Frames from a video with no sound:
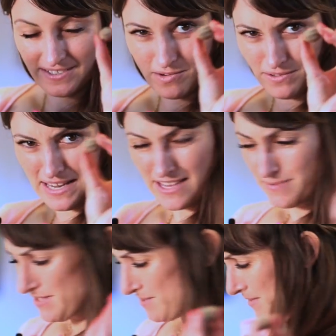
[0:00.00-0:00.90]
whole
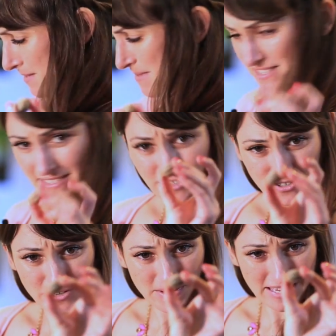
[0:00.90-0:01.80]
nuts, which is really amazing. Did
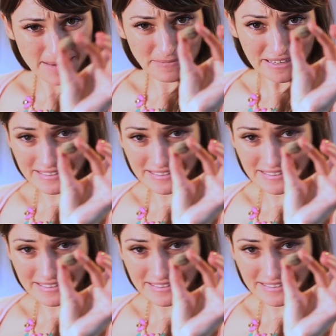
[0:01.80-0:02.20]
you know it came like